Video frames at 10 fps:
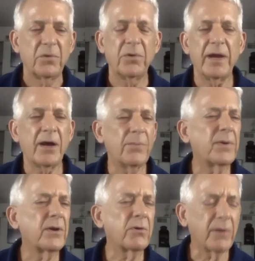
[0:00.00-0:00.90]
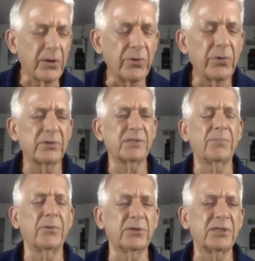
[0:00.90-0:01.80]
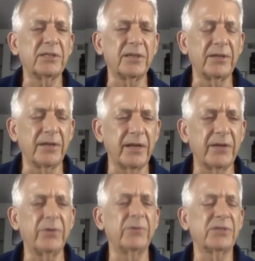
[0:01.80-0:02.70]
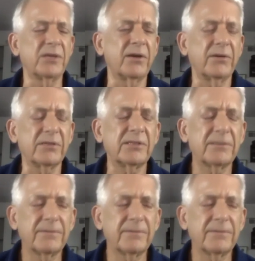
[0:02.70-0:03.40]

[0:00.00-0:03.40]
helping create you as a person and you as an artist?